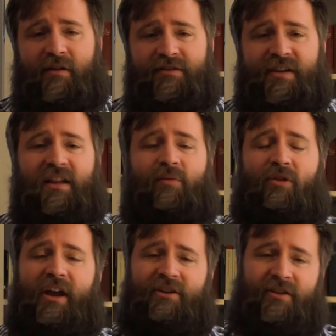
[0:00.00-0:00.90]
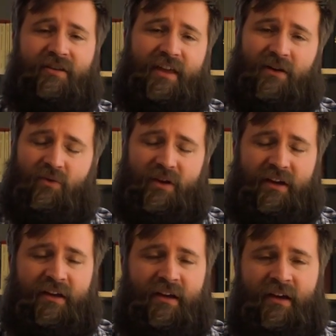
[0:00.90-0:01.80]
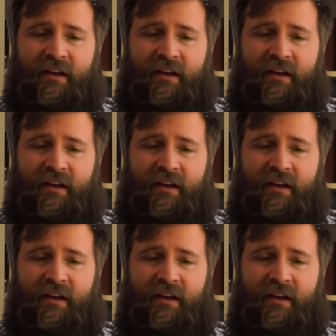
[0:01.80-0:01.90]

celebration that we